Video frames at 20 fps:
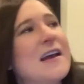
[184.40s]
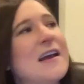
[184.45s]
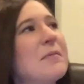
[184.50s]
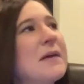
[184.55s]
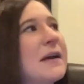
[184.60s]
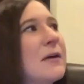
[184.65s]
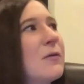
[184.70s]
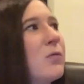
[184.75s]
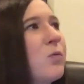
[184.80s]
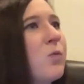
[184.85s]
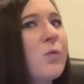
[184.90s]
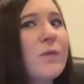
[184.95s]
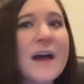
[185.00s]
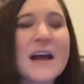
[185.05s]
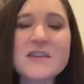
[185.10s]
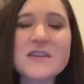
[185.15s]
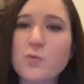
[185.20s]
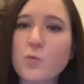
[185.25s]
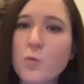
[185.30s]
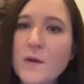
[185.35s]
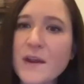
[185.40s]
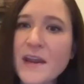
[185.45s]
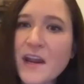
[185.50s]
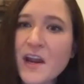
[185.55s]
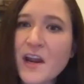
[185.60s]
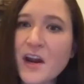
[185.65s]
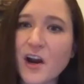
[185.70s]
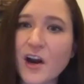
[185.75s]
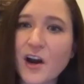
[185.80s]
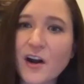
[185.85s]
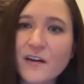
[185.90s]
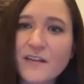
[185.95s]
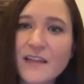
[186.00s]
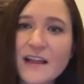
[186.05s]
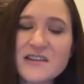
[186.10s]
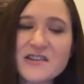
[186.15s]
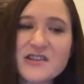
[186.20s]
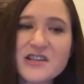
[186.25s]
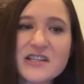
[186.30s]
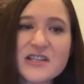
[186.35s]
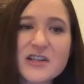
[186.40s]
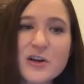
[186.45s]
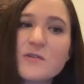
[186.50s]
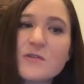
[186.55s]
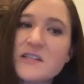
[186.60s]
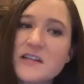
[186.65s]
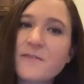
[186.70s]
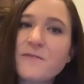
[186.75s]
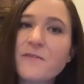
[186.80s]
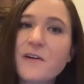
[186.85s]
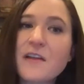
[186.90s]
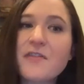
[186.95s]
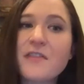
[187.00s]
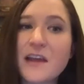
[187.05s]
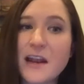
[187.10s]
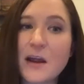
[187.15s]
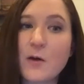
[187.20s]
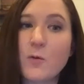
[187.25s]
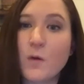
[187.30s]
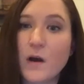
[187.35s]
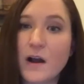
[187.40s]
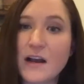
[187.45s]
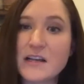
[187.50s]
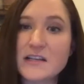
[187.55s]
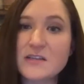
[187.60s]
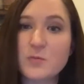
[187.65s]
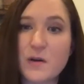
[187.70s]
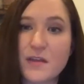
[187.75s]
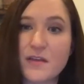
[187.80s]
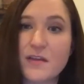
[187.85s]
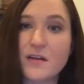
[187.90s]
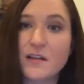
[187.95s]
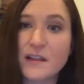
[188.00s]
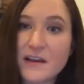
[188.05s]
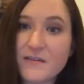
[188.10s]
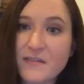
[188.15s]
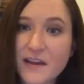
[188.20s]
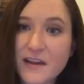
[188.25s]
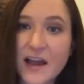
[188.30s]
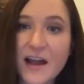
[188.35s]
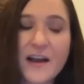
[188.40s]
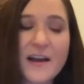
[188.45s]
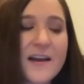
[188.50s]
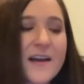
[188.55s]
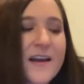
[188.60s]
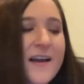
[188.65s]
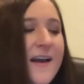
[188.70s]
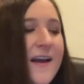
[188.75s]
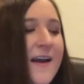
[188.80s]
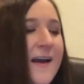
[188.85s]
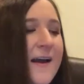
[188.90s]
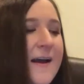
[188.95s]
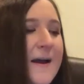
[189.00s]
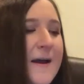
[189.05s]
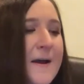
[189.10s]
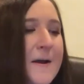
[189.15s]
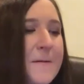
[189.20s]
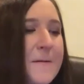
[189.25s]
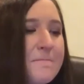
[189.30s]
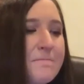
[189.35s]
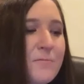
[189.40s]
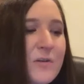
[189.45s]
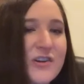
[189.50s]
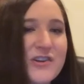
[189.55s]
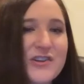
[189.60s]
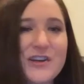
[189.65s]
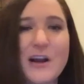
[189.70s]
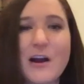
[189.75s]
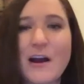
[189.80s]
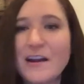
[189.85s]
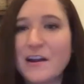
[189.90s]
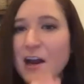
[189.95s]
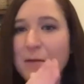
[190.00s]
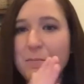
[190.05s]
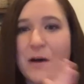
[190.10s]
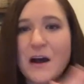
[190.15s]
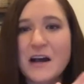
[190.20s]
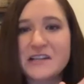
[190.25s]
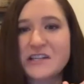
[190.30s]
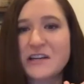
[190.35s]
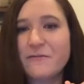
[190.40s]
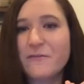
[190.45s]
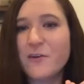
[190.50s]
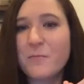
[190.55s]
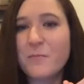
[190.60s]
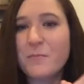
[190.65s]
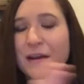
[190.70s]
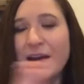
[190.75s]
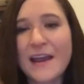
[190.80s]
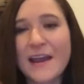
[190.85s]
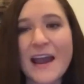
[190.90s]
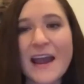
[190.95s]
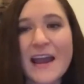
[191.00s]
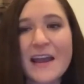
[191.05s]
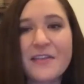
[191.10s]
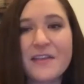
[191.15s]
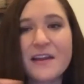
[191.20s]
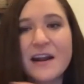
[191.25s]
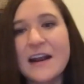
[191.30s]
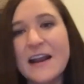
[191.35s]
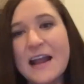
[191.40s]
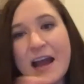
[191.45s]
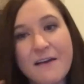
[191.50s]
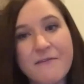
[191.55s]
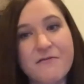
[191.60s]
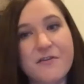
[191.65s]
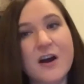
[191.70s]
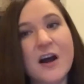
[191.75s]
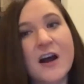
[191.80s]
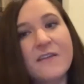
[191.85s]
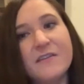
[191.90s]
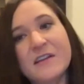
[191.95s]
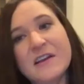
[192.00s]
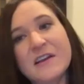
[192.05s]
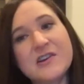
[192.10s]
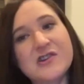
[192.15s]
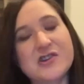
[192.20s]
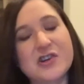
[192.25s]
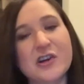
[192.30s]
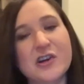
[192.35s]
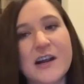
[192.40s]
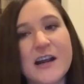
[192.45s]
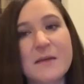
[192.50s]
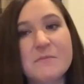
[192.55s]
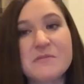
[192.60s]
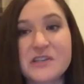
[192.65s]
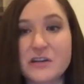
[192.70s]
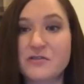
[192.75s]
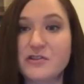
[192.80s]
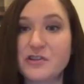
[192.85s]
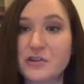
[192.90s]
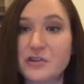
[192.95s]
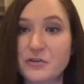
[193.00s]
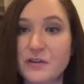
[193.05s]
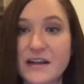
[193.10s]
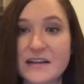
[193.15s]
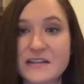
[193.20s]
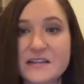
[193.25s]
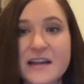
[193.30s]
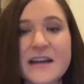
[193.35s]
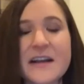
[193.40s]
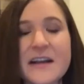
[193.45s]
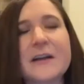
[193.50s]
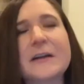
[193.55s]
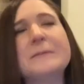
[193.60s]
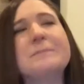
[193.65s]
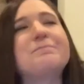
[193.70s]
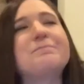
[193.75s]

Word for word: like, well, that's weird. That's just so different than it was with Olivia, mm-hmm. um, which, you know, I got a positive OPK and then I'd have the ovulation cramps, you know, two days later,